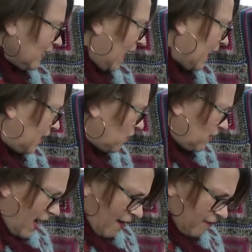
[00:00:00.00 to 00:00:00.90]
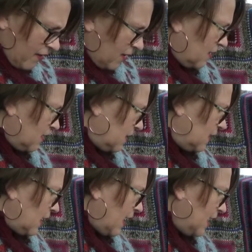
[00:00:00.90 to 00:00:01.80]
And I don't have
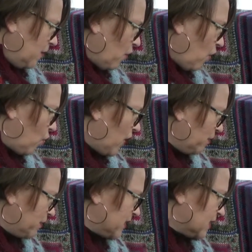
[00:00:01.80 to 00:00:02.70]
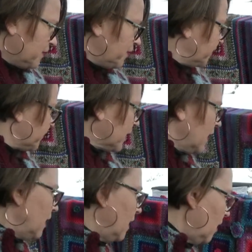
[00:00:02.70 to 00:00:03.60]
any more whips,
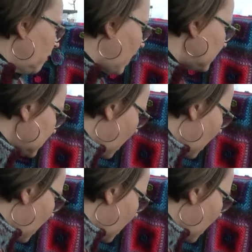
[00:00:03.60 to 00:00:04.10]
but